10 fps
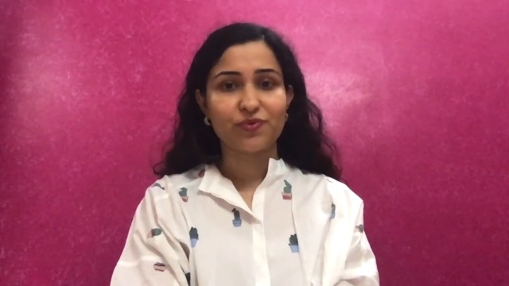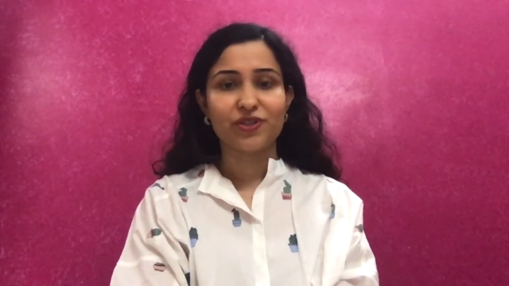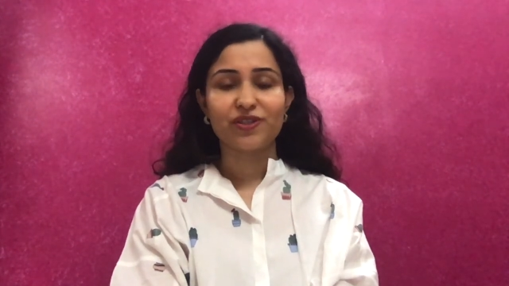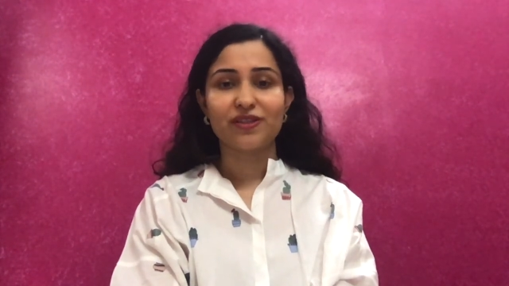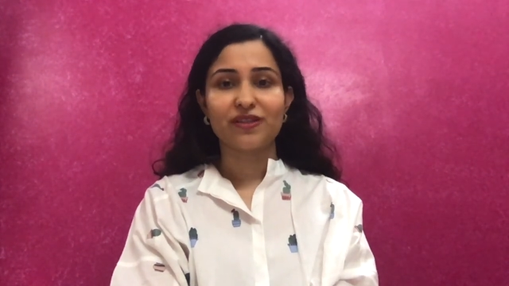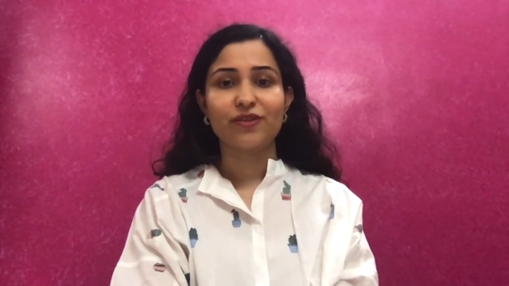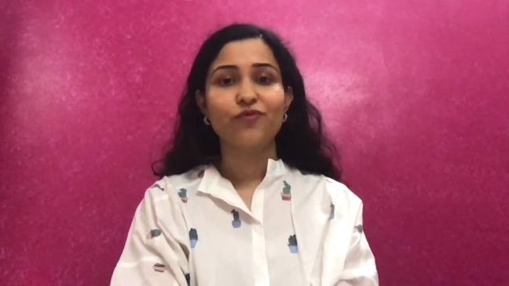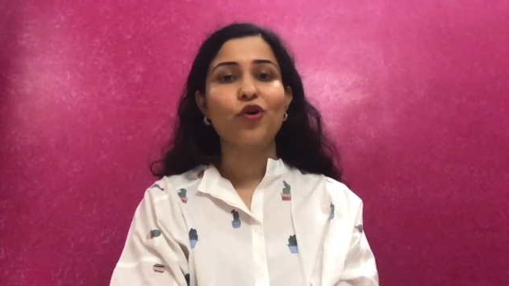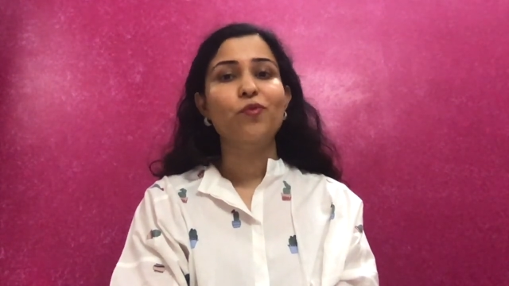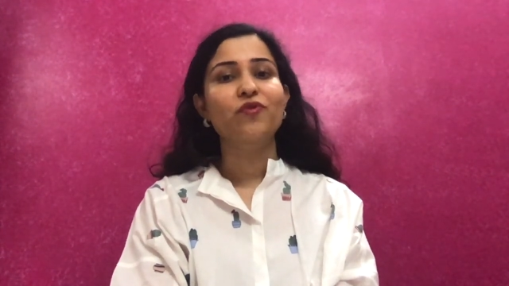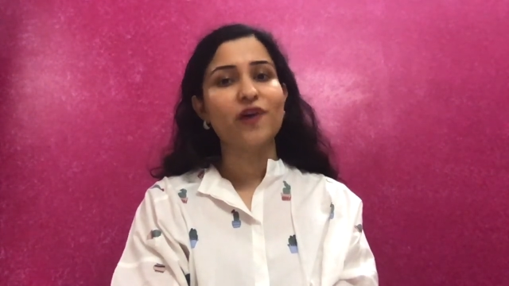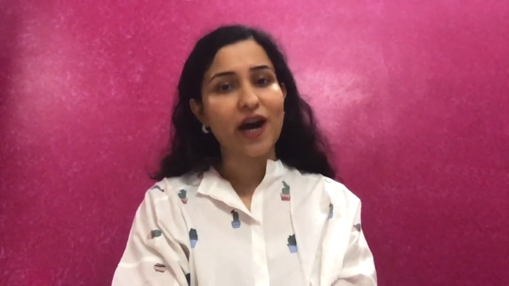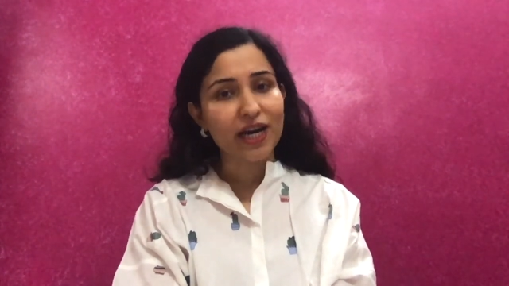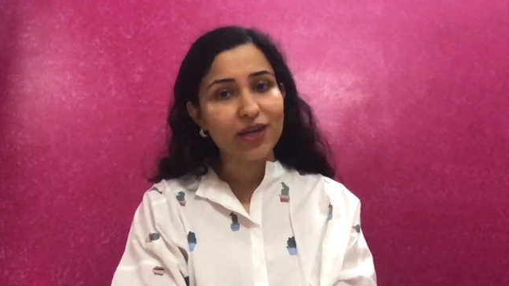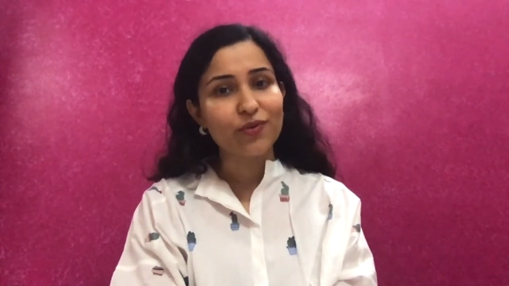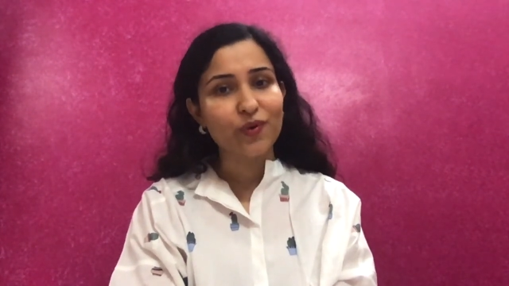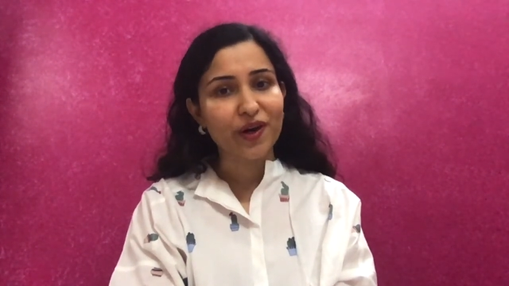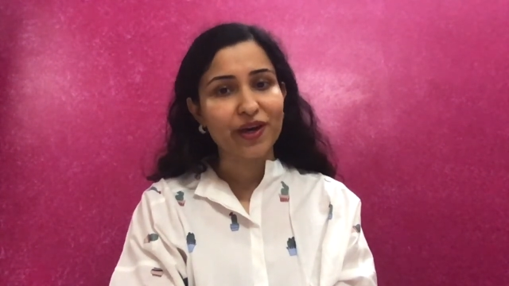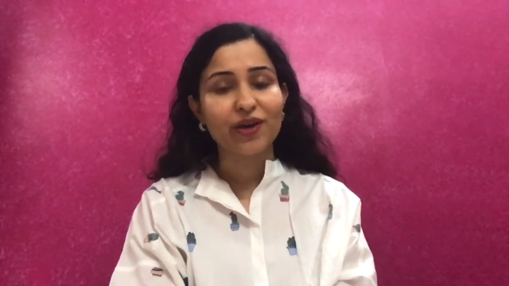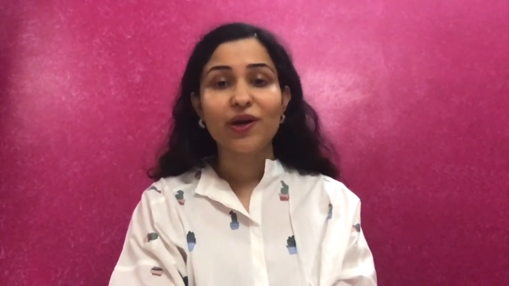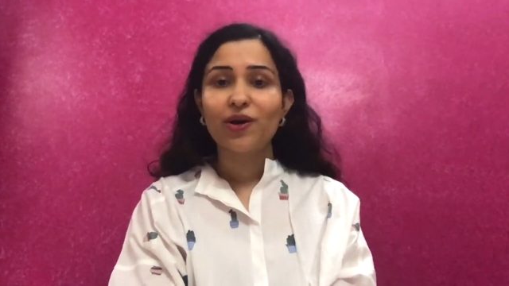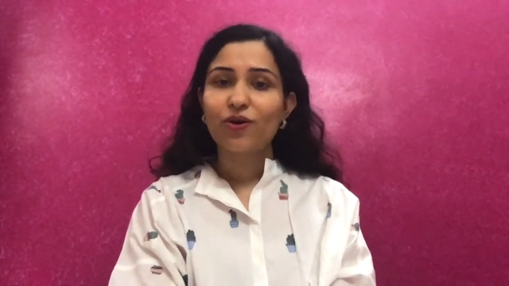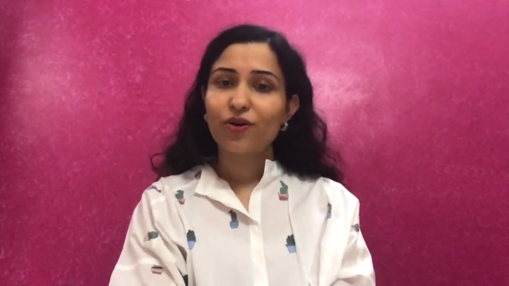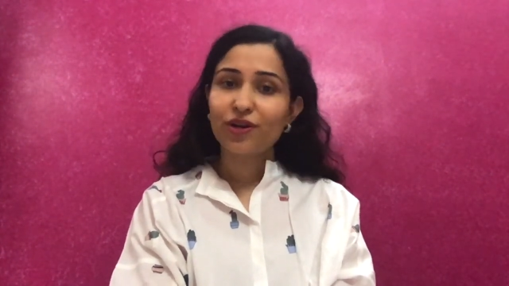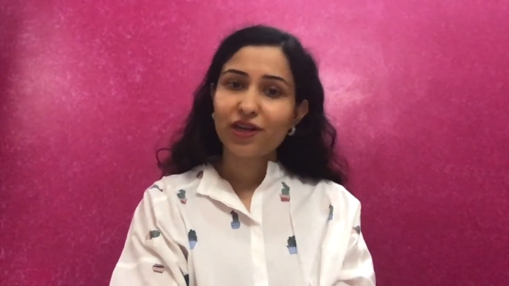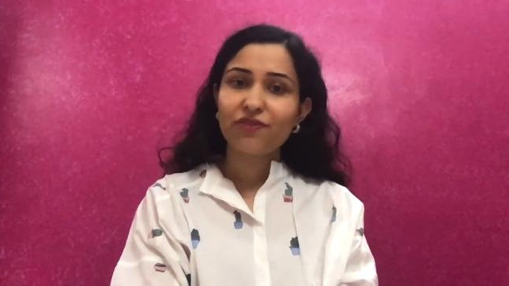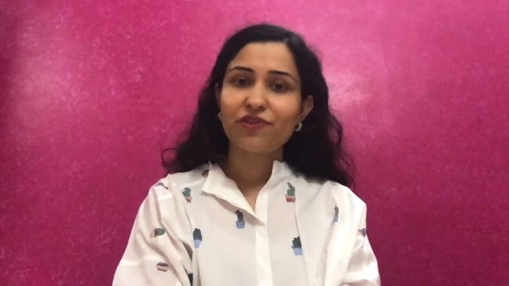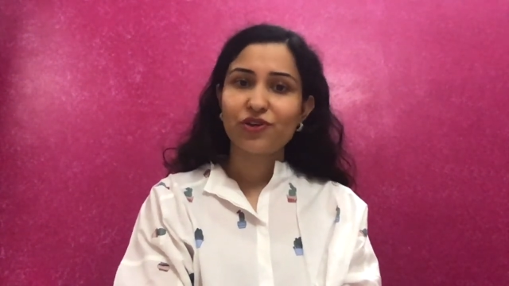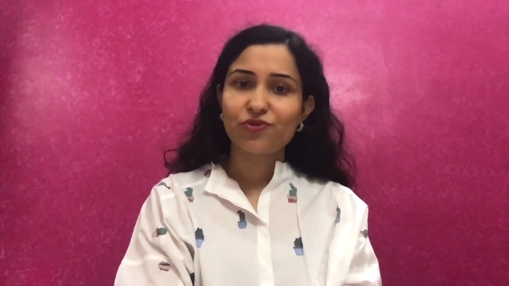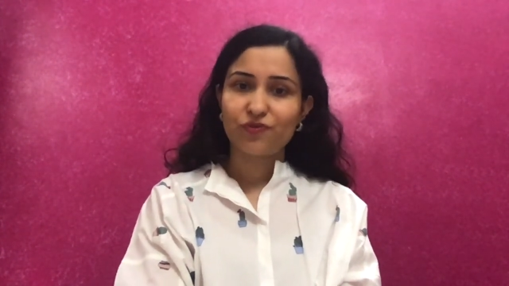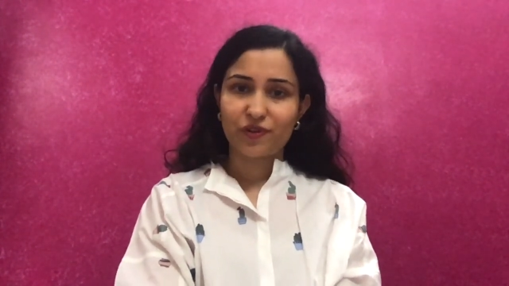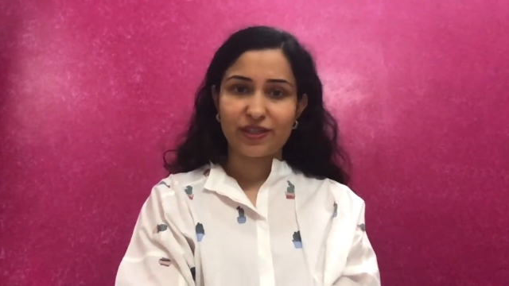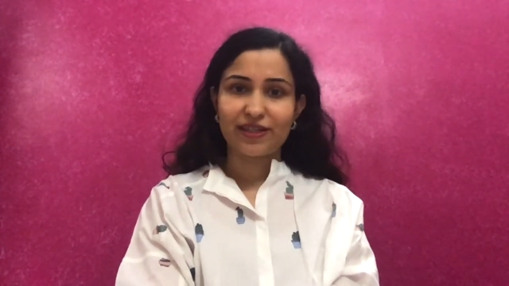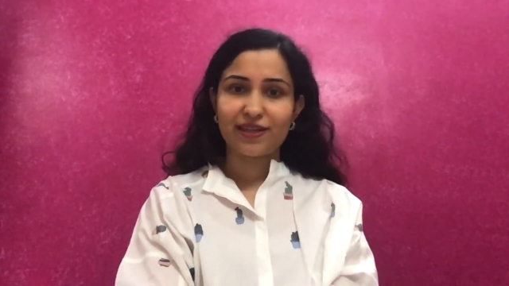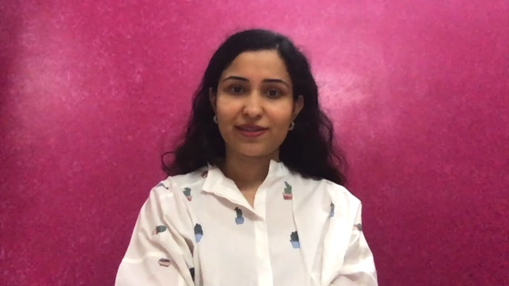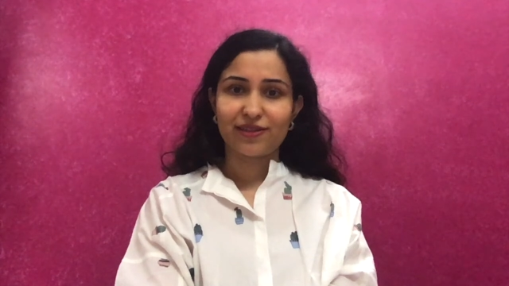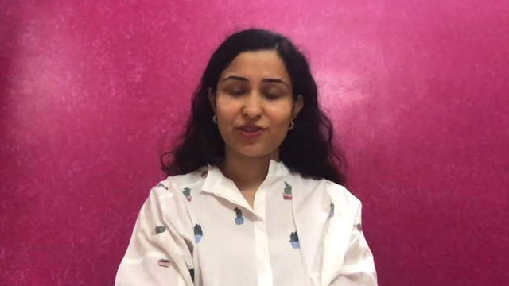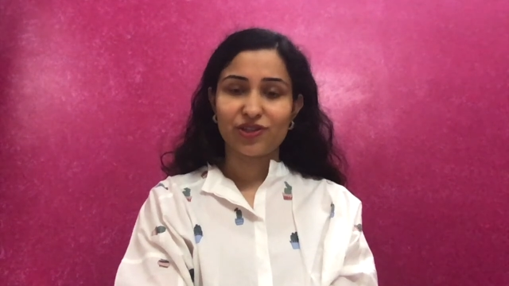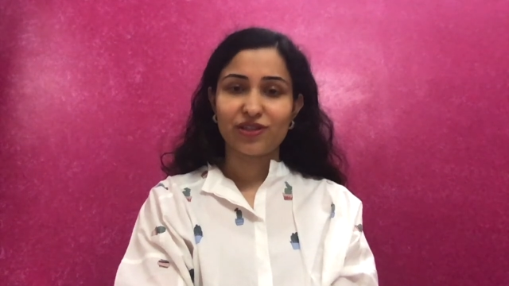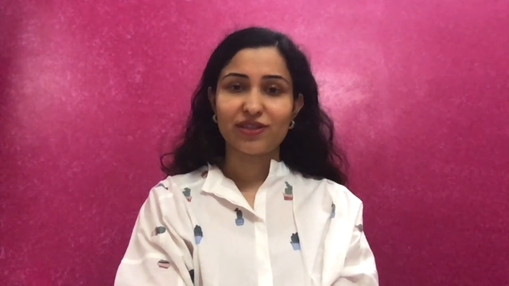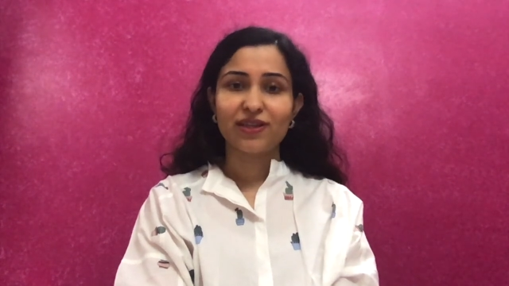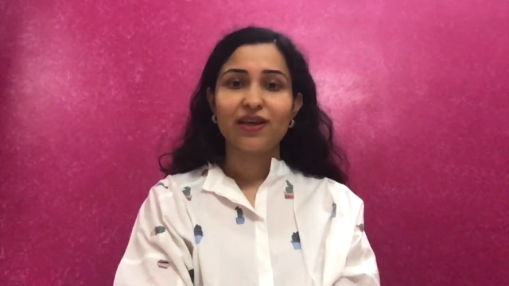which is in the form of IUI or in vitro fertilization,